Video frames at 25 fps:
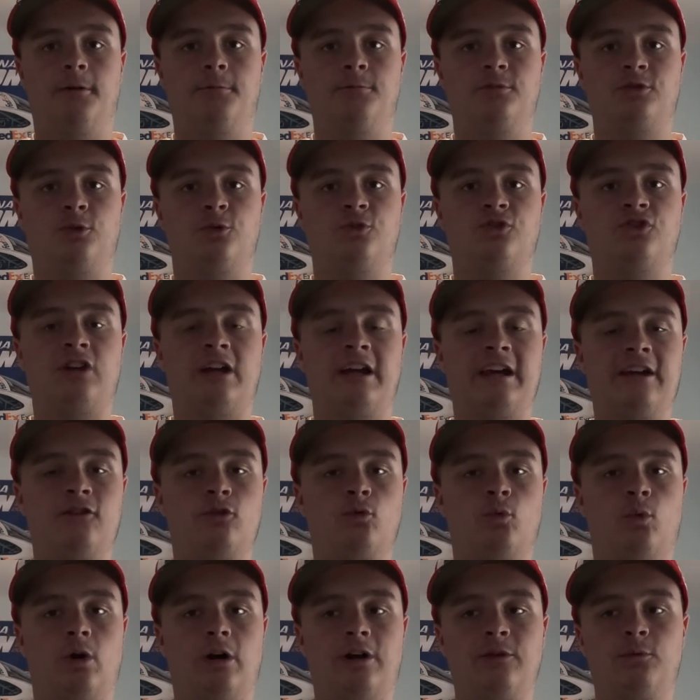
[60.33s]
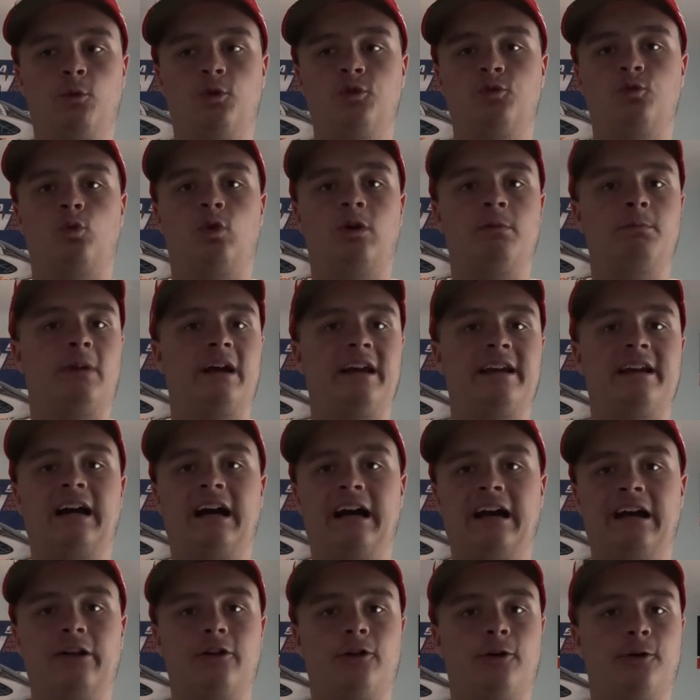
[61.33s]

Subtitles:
So stage one was won by Kyle